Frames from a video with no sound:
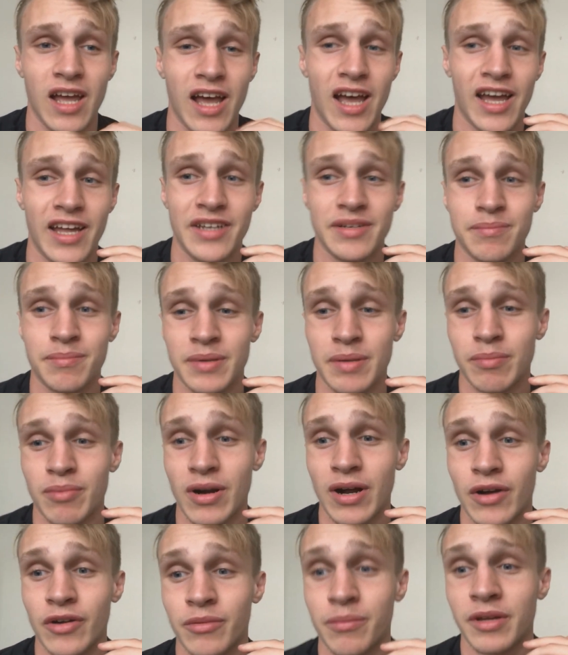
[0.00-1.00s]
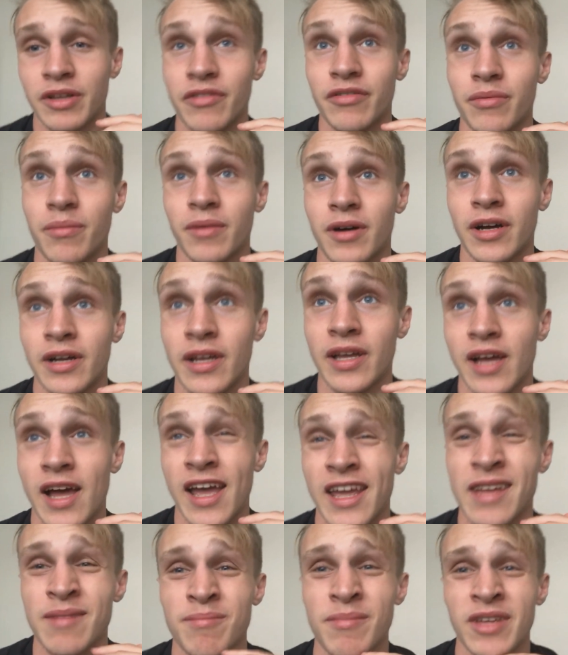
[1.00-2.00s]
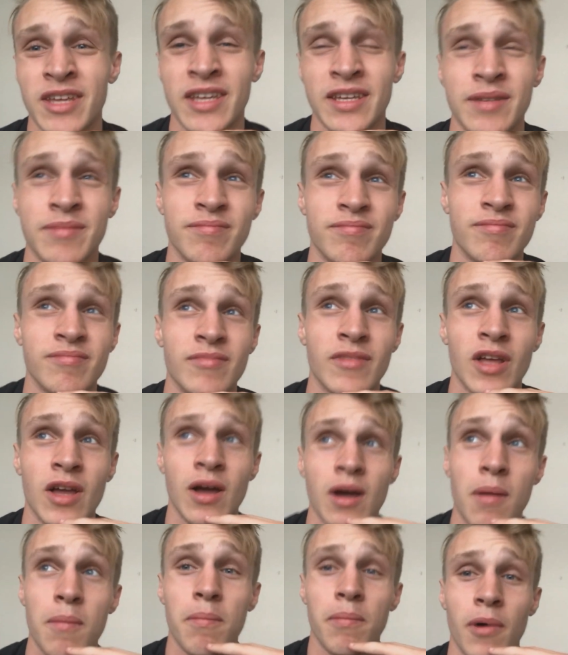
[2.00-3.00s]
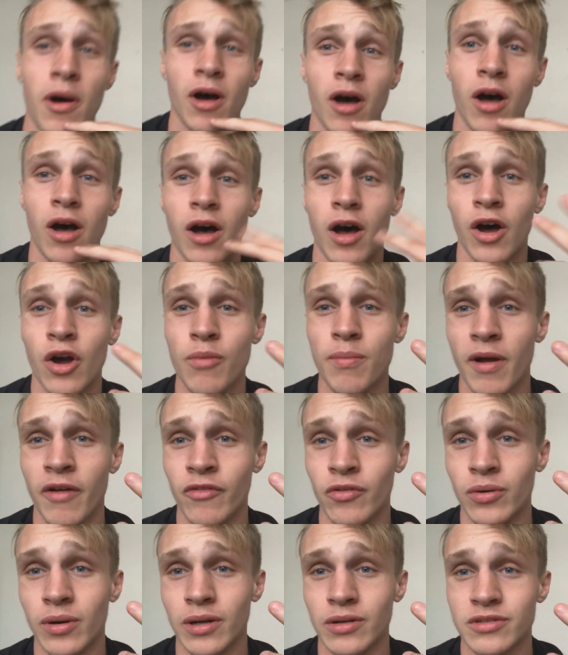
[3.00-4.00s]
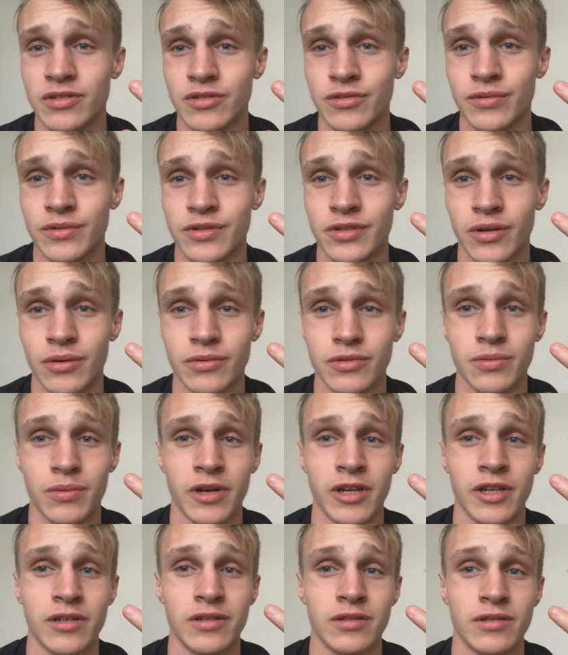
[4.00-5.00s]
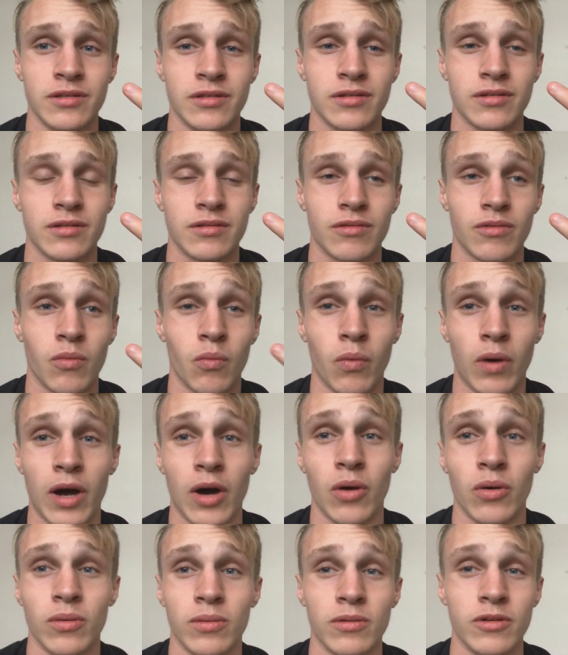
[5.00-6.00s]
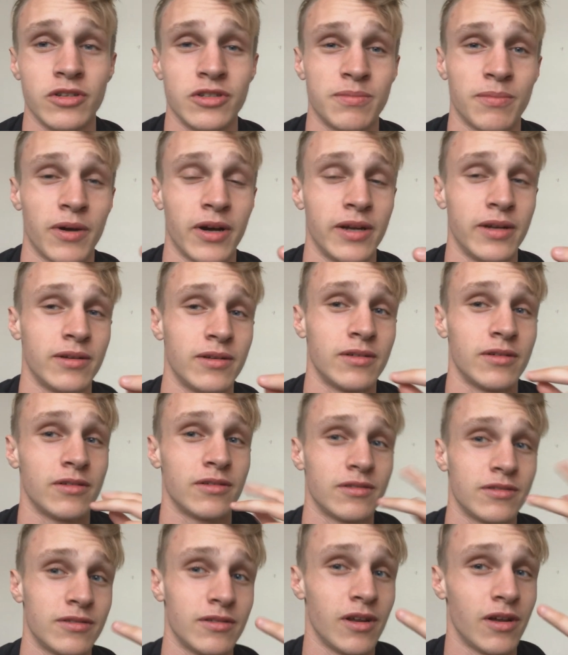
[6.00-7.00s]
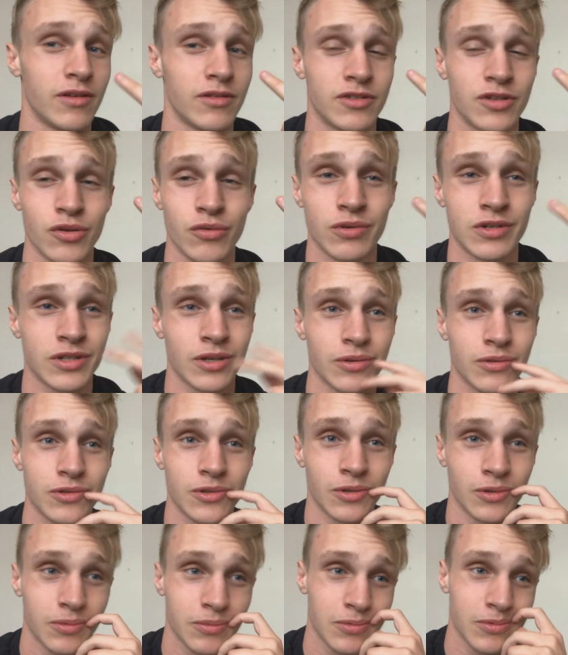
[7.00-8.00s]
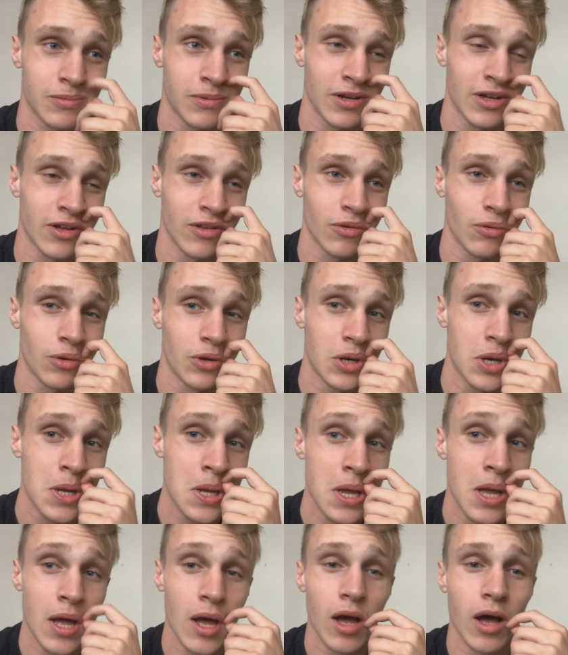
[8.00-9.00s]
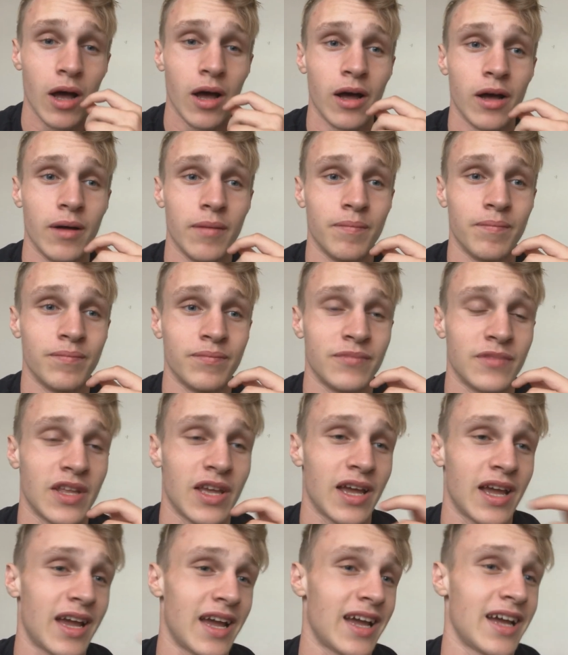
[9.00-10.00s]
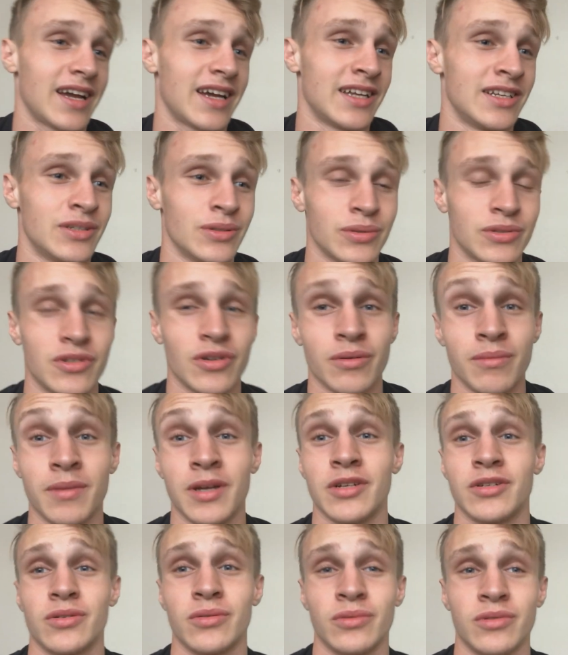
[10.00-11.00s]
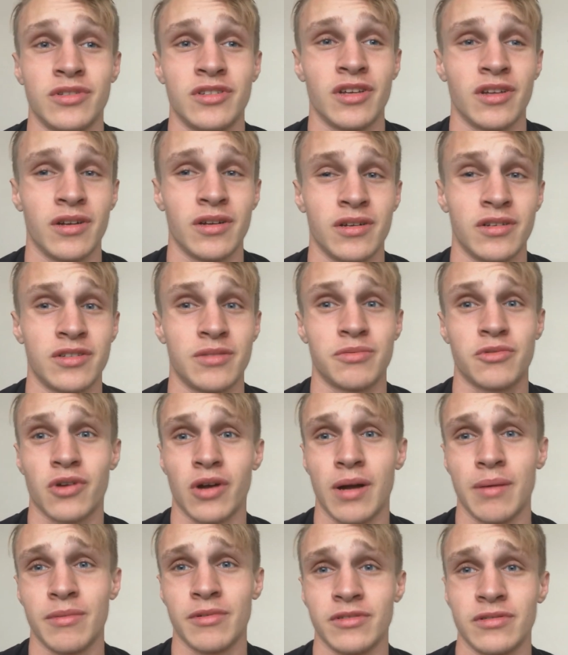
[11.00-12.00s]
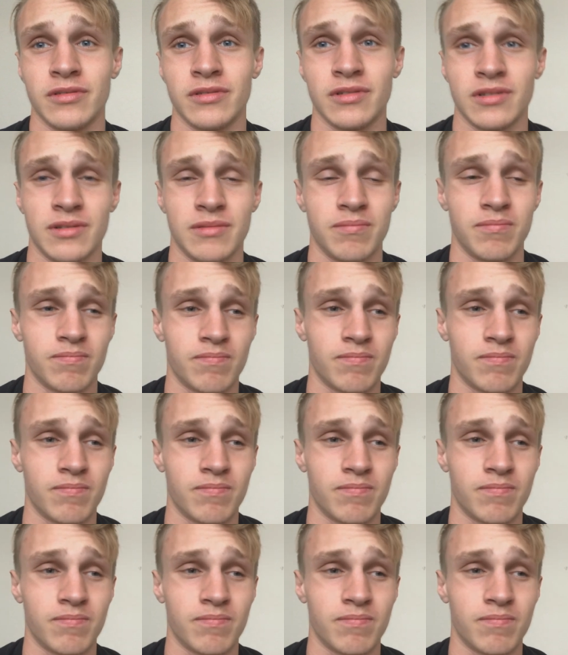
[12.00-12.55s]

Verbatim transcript: and be proud of me for my A and B. But uh, I hope everyone else's results went well as my two results, not my other one. Um, and also make sure to subscribe and